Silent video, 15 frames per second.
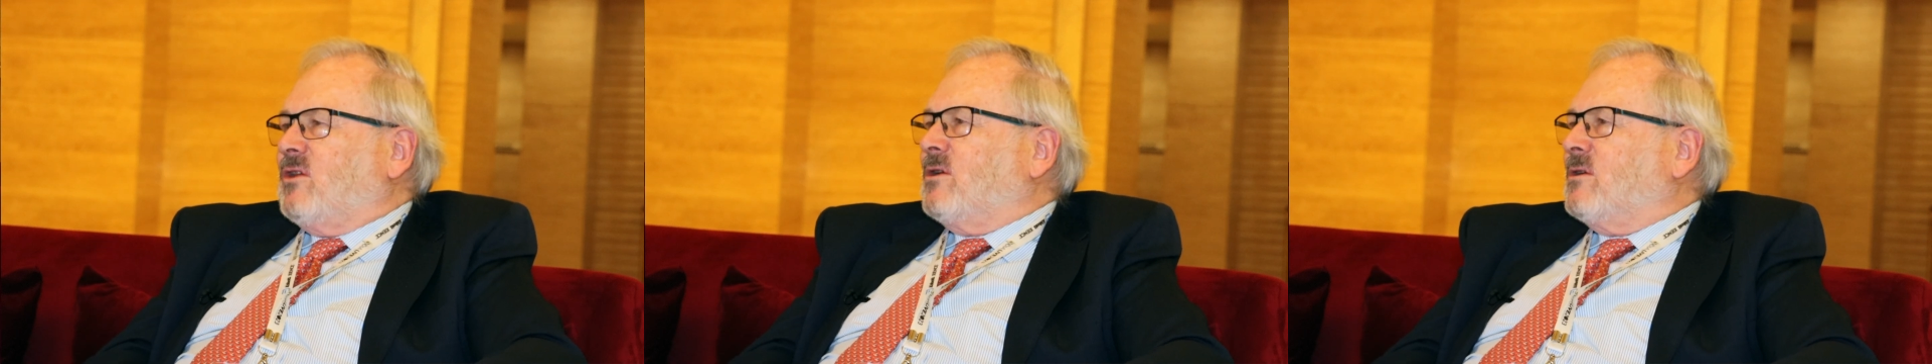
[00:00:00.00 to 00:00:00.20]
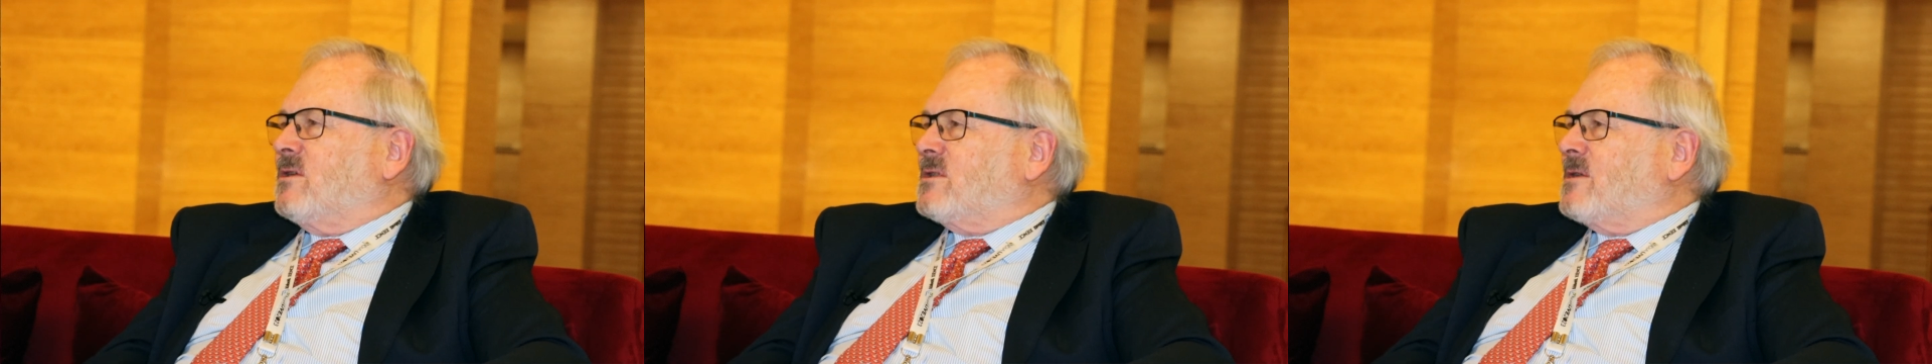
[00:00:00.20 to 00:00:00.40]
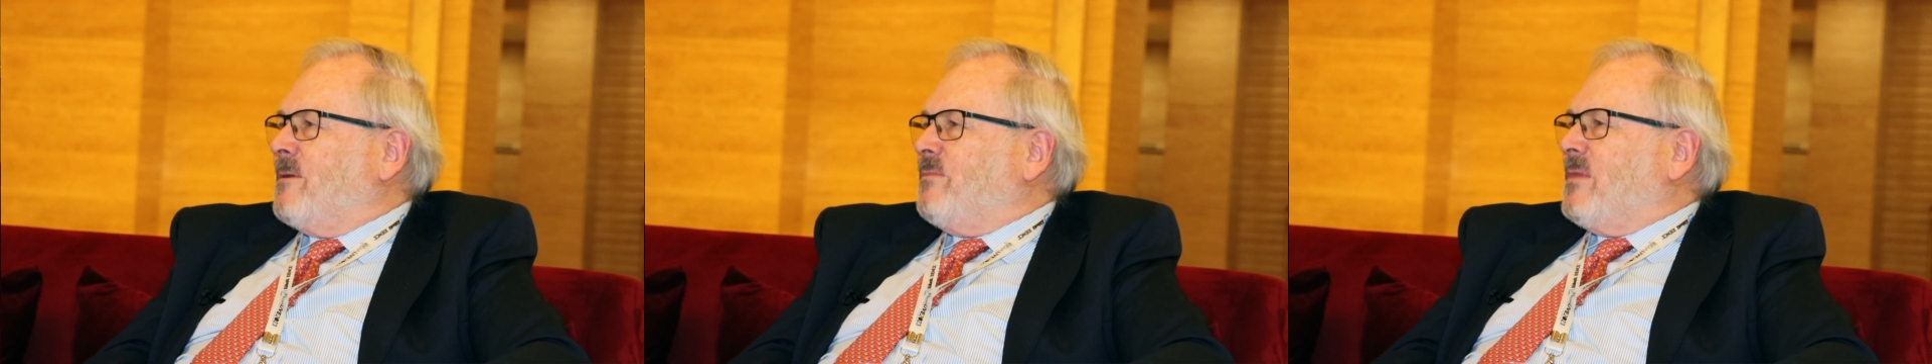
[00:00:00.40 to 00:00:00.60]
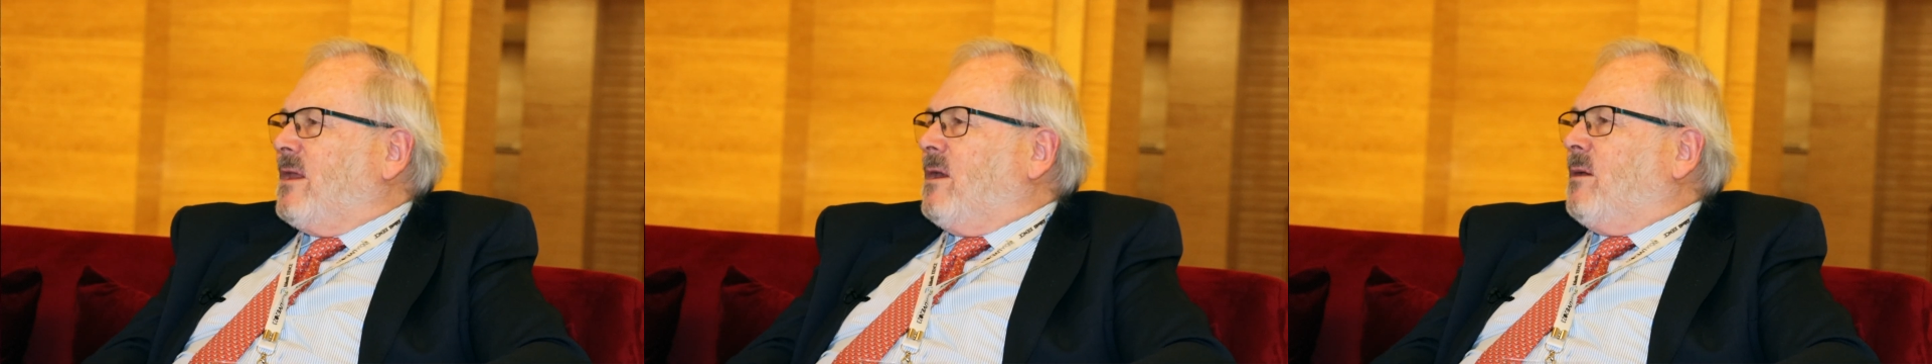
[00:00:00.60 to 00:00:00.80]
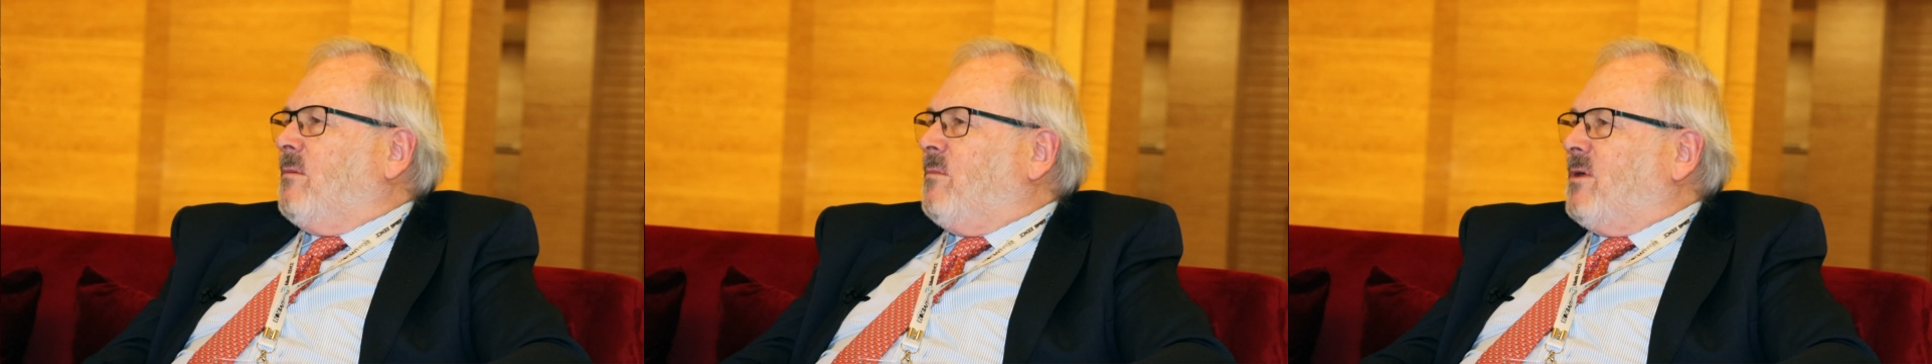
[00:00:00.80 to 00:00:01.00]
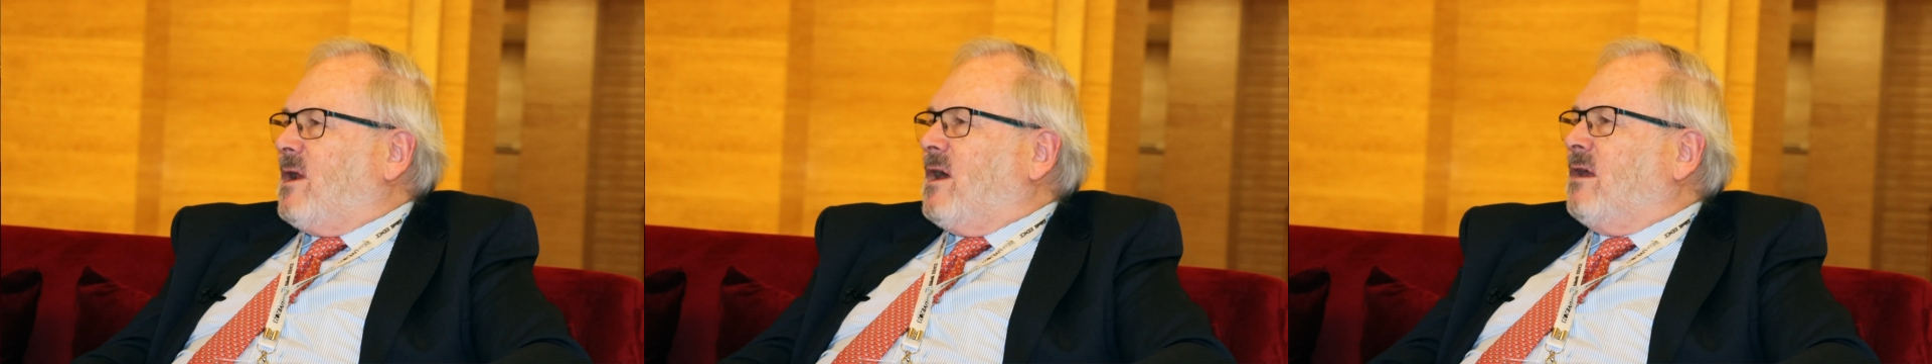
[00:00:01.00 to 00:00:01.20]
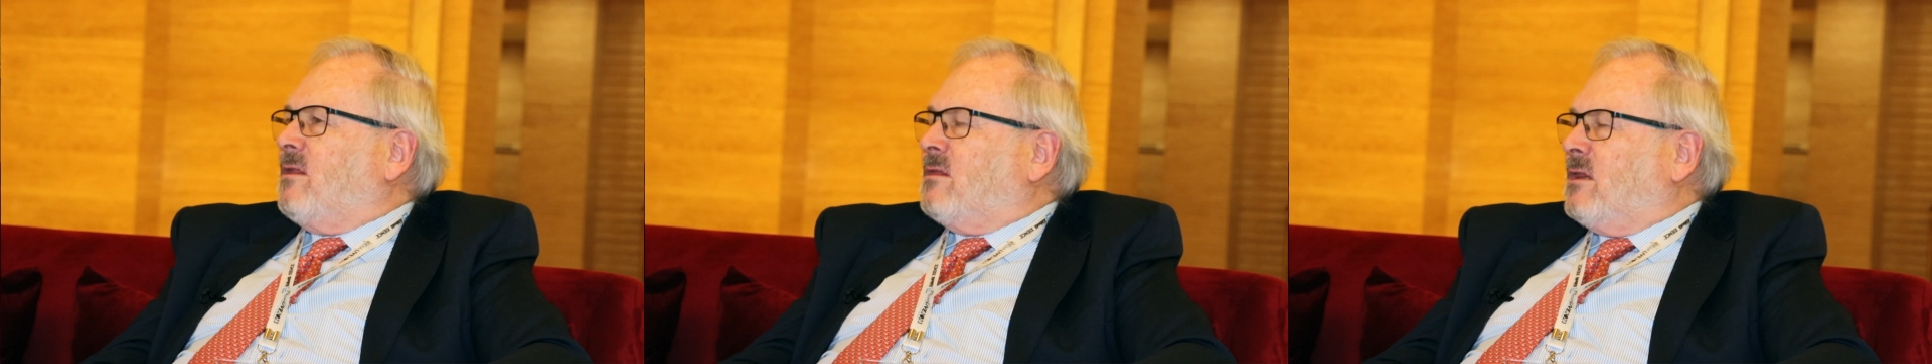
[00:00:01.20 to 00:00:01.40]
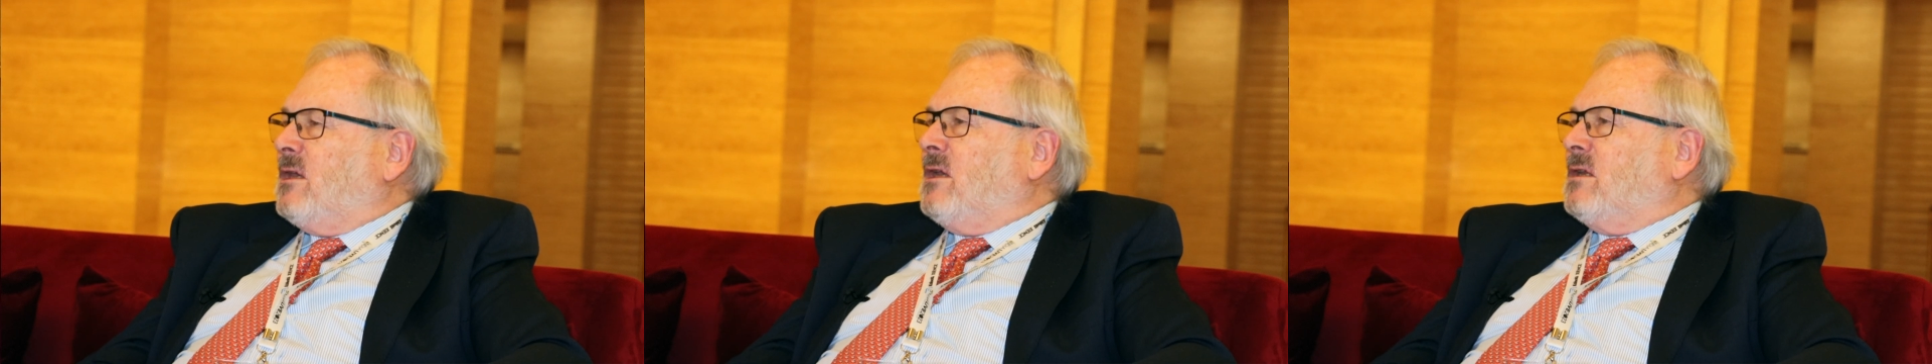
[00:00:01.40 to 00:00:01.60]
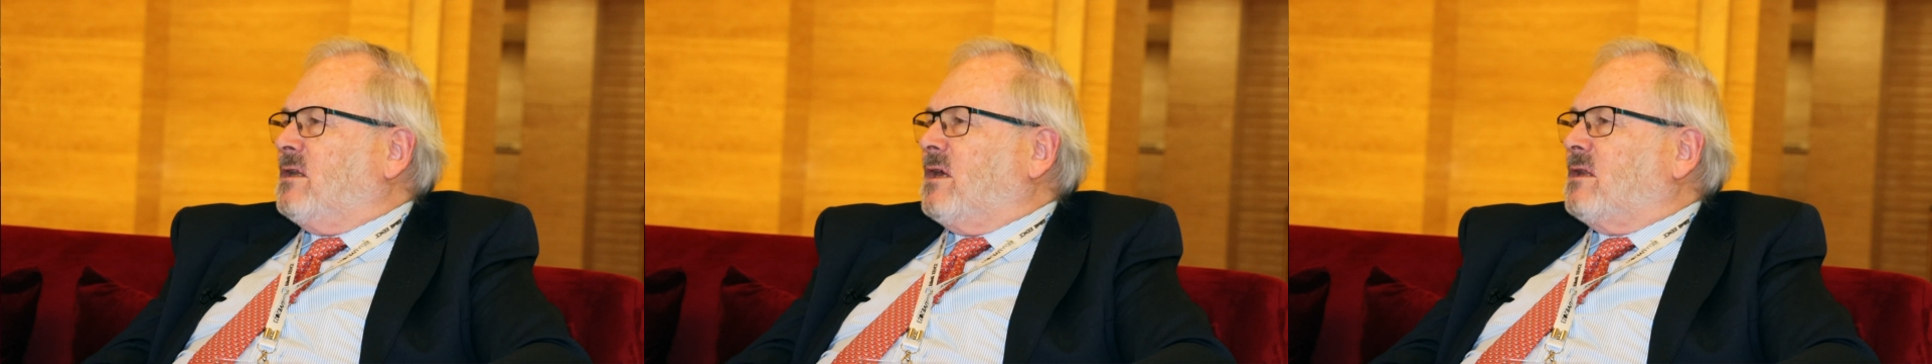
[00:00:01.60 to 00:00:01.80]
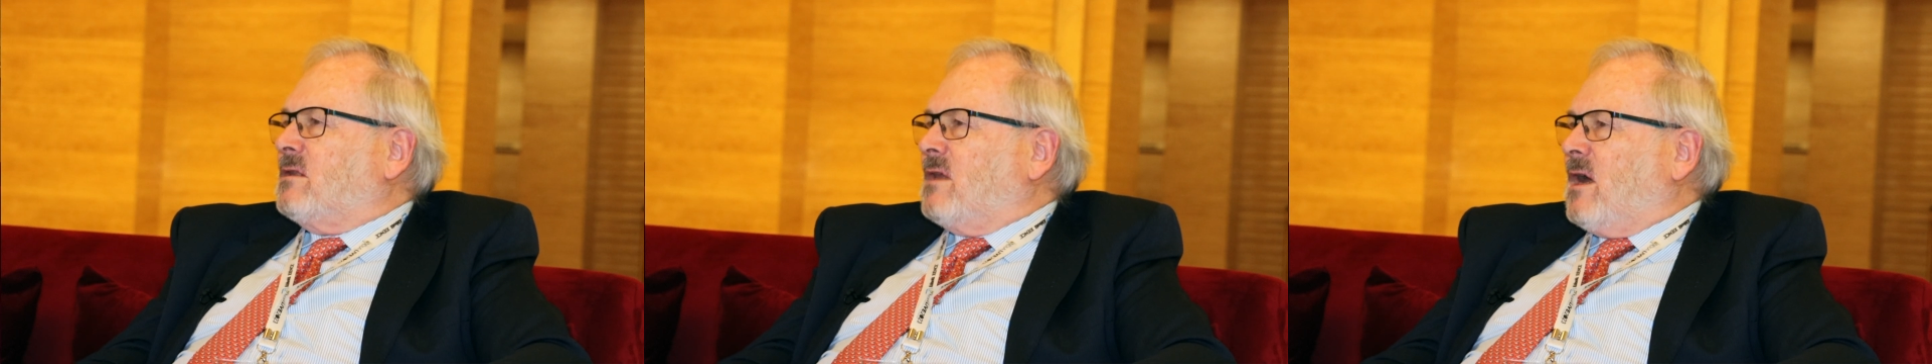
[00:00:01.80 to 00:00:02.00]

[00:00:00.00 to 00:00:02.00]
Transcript: years. But I think that